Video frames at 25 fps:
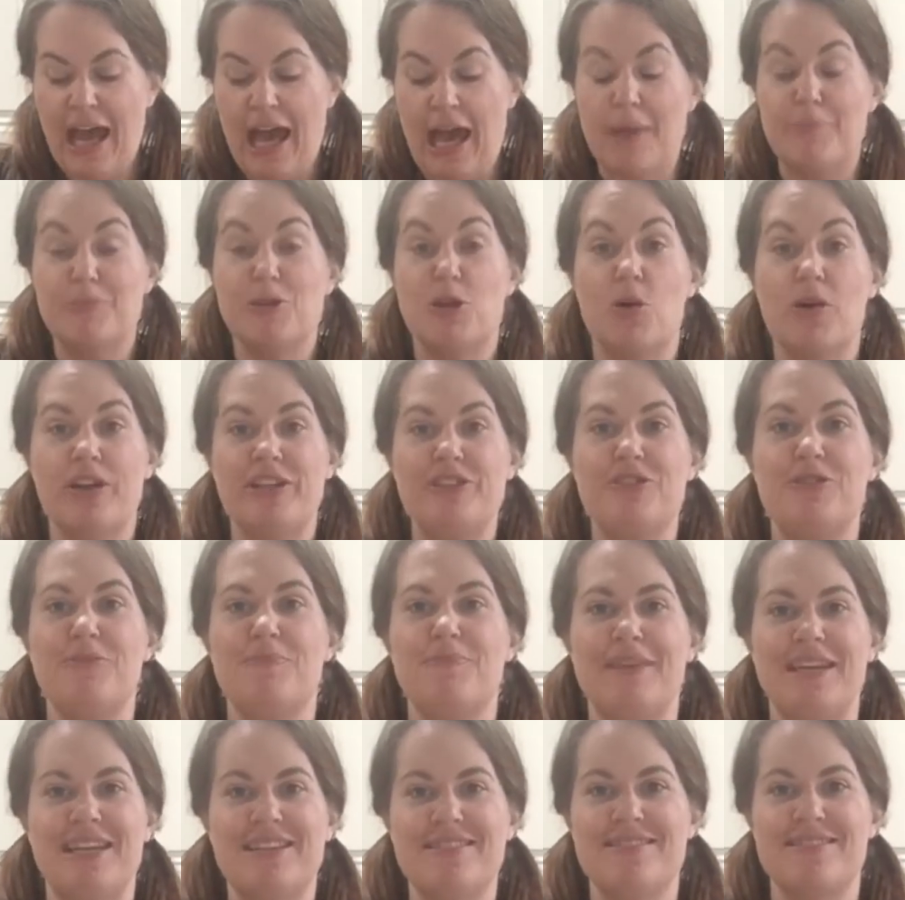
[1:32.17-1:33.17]
I'm going to
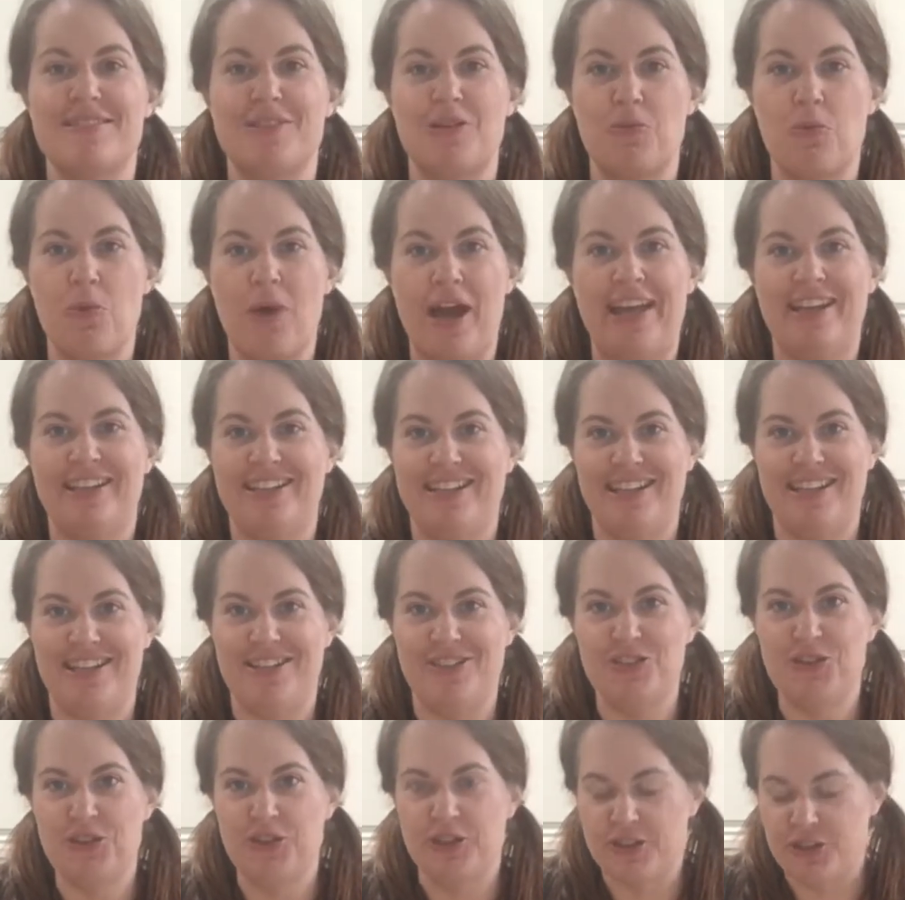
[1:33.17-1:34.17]
mix the wet
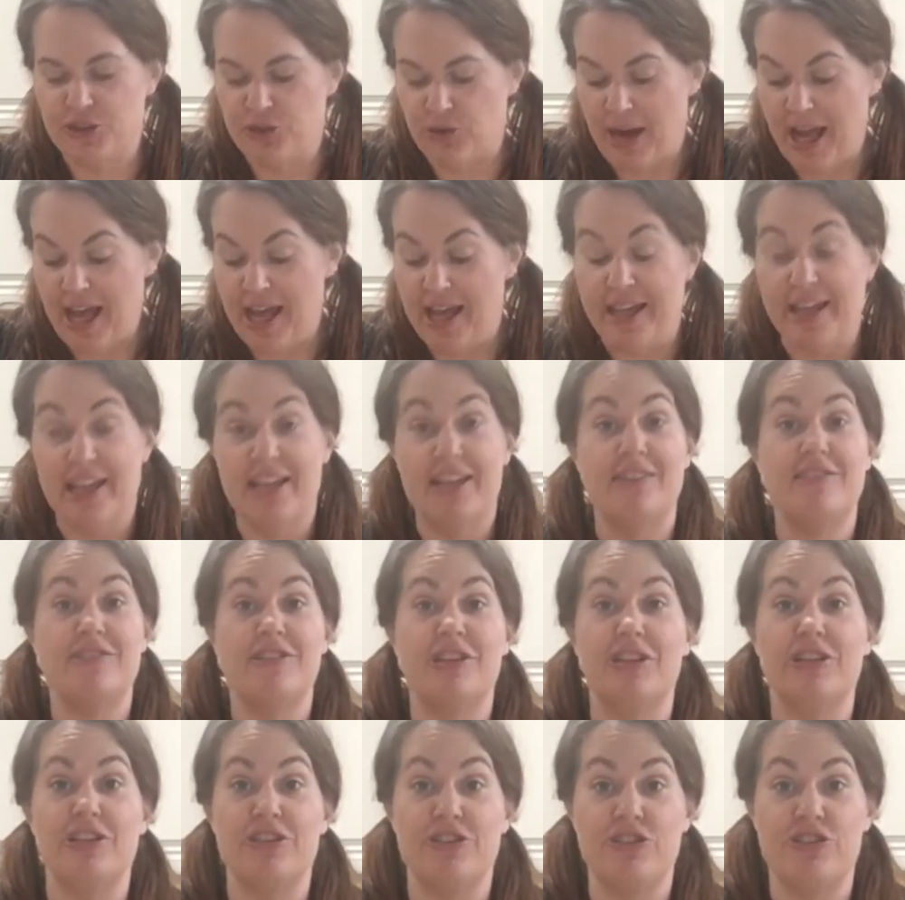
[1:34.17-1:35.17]
into the dry until
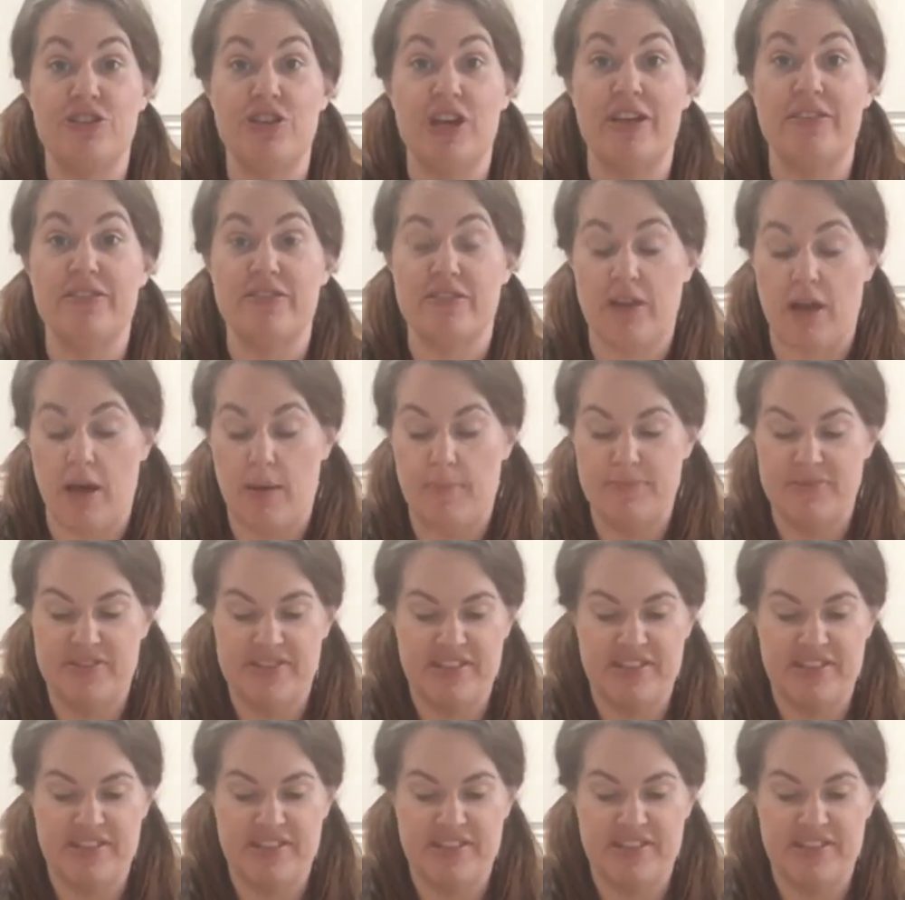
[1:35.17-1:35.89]
it just comes